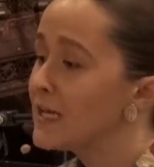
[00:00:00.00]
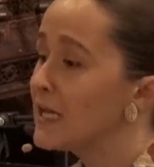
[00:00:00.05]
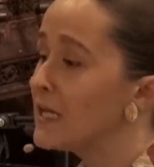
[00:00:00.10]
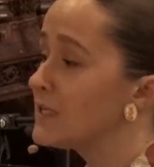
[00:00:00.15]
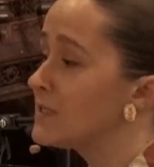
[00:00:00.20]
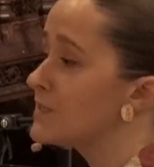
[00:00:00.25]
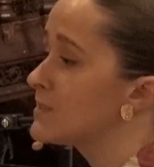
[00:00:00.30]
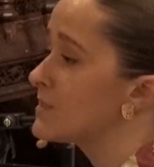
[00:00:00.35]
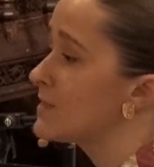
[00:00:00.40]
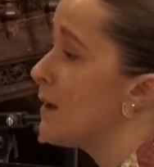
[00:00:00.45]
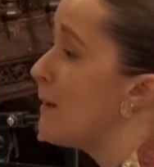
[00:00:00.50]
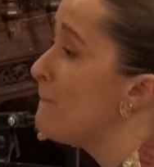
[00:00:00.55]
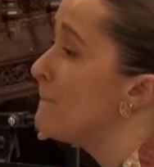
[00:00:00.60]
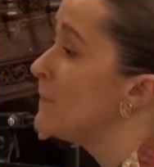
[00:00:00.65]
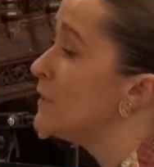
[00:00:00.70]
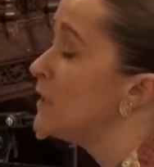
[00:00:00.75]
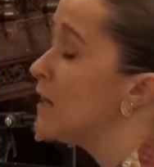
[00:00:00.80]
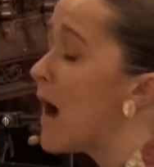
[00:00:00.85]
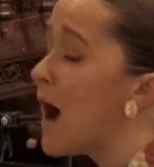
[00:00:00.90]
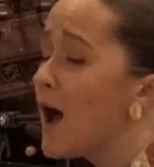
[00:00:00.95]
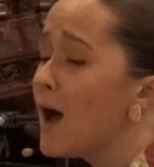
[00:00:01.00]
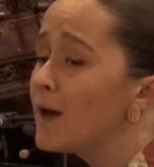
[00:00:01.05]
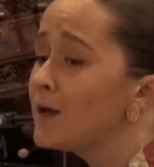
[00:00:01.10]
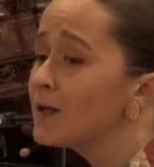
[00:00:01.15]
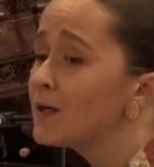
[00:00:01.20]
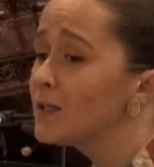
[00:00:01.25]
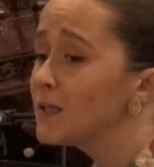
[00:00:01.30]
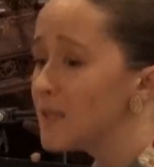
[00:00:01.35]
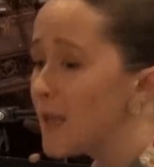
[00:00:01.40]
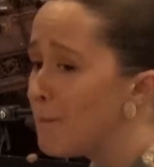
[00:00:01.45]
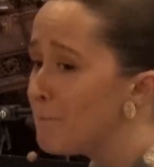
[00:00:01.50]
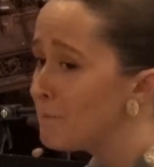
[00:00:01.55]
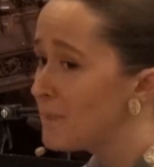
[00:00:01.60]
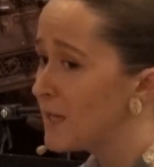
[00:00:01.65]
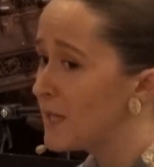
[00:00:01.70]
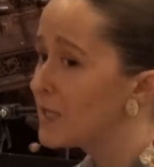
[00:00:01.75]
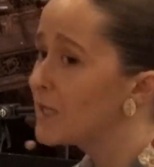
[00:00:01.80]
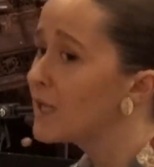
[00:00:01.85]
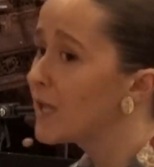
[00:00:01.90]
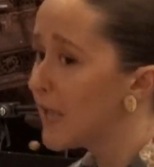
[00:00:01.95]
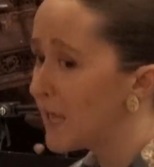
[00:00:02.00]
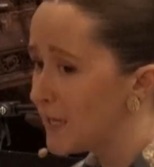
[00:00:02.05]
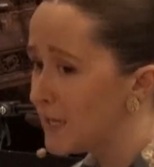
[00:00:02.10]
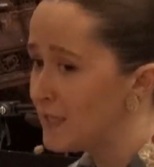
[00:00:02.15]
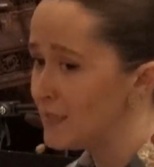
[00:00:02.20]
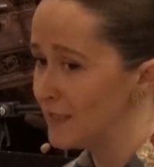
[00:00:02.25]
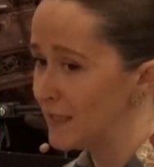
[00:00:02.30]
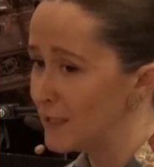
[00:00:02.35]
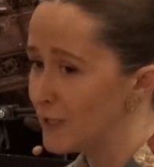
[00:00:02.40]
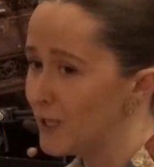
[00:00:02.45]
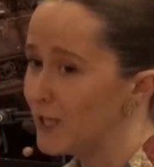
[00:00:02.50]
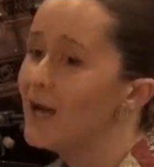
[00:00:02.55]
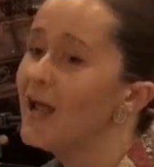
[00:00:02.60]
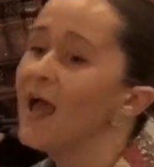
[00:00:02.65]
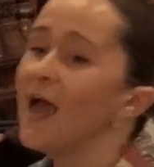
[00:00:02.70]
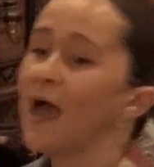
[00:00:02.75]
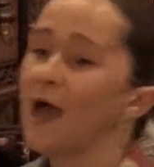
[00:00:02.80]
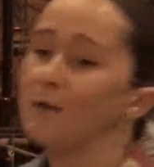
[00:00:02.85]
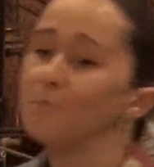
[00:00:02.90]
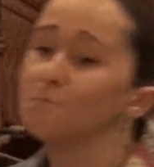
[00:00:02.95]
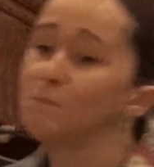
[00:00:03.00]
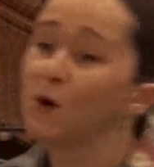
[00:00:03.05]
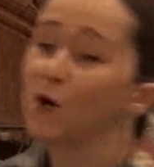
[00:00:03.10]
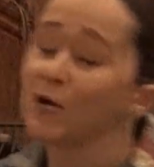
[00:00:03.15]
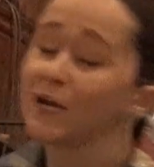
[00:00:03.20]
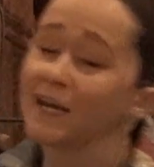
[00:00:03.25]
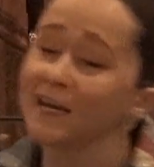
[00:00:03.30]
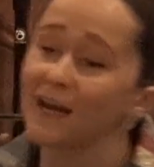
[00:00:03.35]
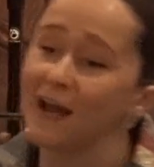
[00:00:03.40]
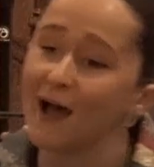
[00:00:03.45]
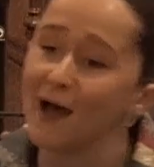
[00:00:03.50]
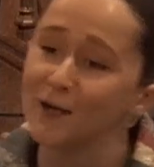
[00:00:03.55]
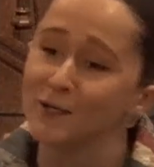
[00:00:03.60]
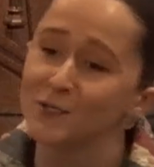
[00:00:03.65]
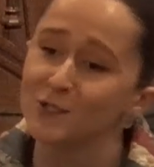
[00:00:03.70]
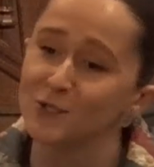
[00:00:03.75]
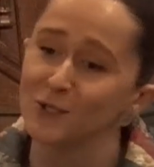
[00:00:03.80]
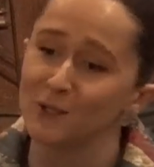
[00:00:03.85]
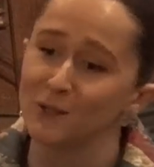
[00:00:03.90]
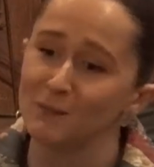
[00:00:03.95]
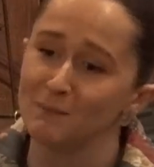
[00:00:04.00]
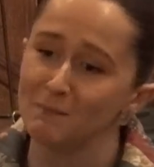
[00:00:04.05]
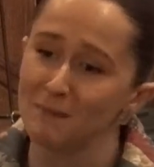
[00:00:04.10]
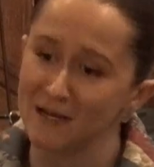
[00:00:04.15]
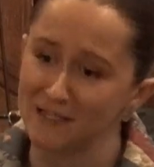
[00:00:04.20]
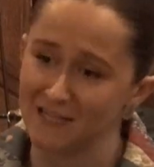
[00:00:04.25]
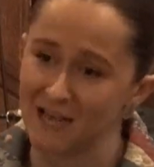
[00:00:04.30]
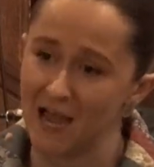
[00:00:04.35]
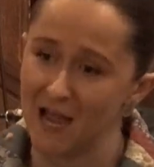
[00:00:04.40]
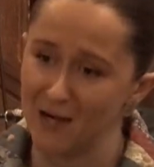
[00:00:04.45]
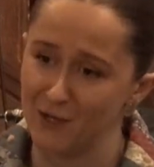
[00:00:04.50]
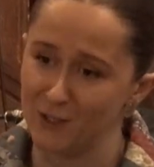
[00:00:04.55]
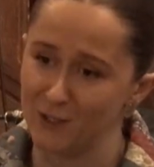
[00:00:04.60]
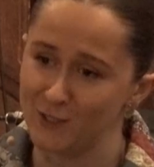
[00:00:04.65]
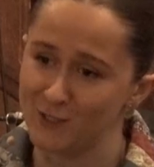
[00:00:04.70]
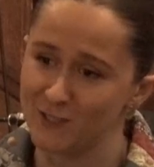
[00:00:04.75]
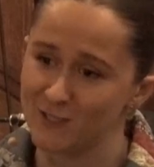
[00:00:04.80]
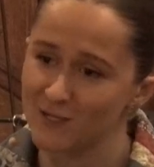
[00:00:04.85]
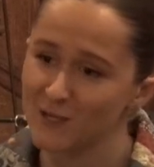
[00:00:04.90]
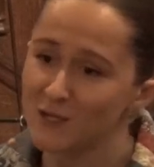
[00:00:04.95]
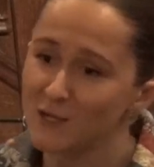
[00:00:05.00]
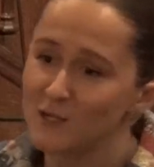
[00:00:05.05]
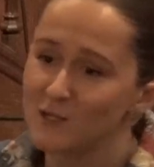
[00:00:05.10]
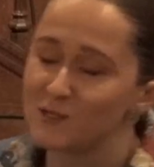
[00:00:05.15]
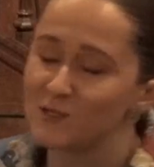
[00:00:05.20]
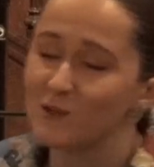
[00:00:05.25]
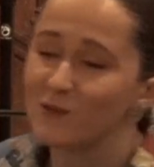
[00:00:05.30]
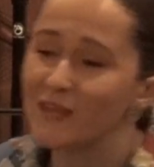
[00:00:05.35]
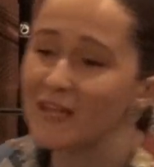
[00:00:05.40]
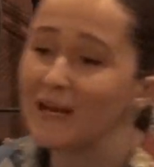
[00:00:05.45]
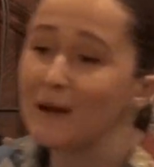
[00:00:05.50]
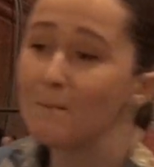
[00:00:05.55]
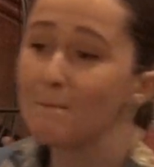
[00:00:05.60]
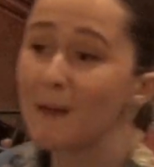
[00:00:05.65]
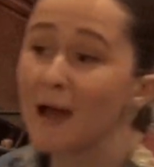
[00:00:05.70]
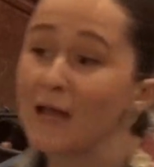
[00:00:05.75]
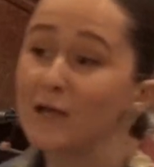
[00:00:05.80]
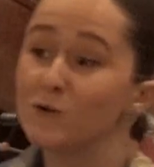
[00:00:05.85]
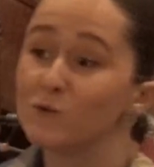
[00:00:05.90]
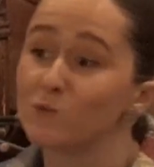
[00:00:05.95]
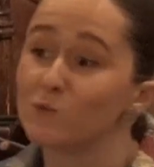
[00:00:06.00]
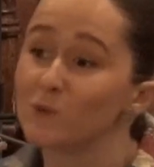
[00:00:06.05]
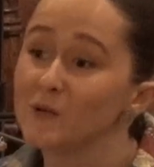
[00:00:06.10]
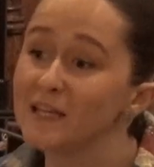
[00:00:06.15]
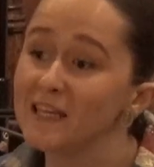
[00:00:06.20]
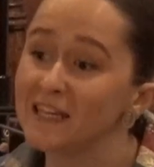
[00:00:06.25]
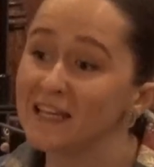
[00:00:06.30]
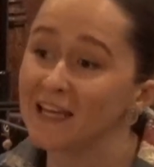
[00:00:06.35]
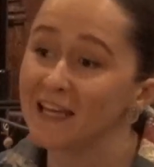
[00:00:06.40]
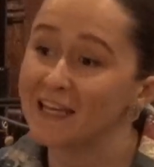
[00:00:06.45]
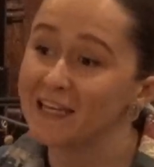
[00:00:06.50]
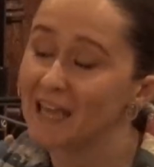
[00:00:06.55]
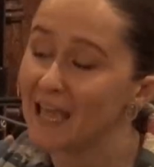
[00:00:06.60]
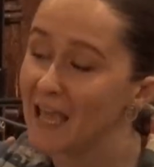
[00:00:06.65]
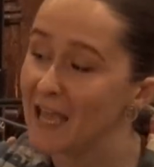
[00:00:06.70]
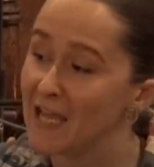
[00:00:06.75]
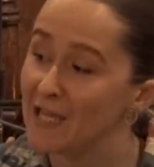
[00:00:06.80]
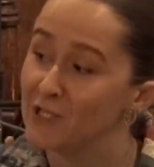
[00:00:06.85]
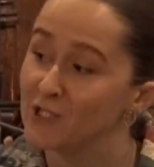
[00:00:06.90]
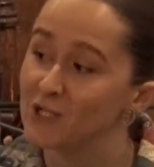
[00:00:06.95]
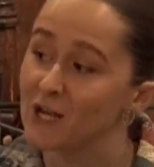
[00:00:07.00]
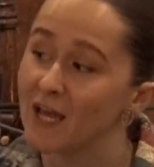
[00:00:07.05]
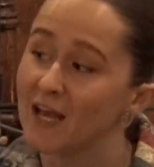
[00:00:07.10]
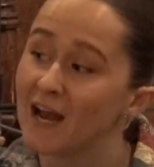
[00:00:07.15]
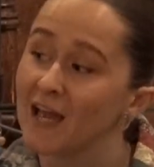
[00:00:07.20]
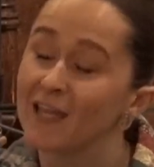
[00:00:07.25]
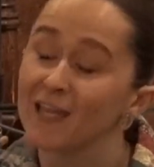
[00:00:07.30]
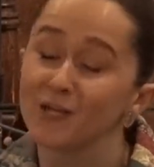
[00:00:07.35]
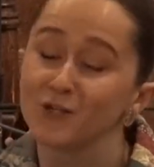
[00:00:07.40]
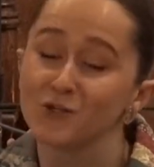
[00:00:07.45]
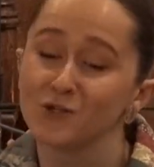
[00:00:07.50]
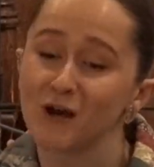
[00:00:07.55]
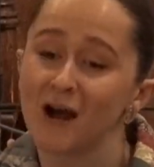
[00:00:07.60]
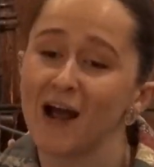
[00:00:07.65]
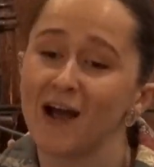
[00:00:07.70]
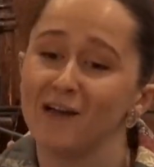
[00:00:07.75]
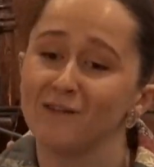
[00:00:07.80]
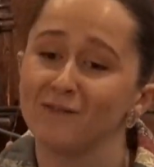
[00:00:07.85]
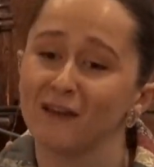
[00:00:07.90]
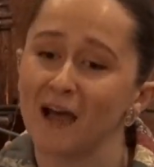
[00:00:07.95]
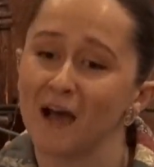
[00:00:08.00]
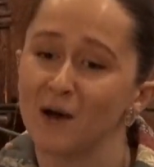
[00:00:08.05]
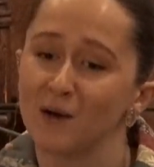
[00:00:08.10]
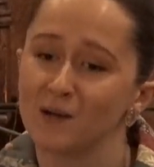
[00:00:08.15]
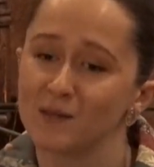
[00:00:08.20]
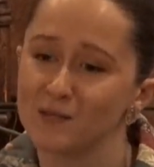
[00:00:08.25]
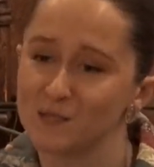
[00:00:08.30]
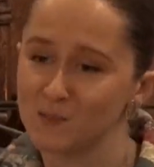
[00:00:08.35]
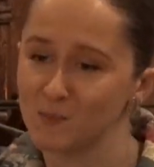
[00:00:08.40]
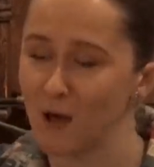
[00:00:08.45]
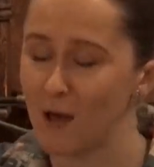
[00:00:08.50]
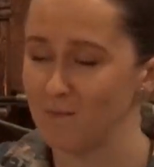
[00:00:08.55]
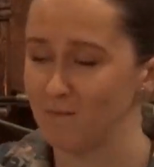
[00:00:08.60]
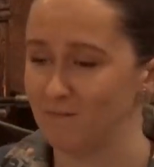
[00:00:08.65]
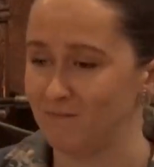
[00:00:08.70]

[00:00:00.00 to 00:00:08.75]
get some non-clumping kitty litter and put it under my tires so that it might re-engage and I can drive out of the spot.